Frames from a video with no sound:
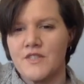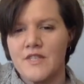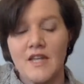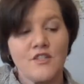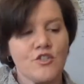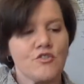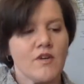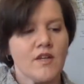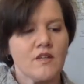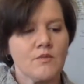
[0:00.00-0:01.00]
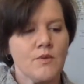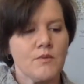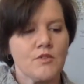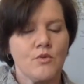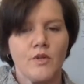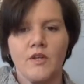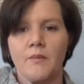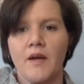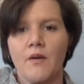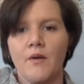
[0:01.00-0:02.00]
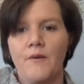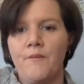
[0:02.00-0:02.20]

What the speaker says: dead strings we were talking about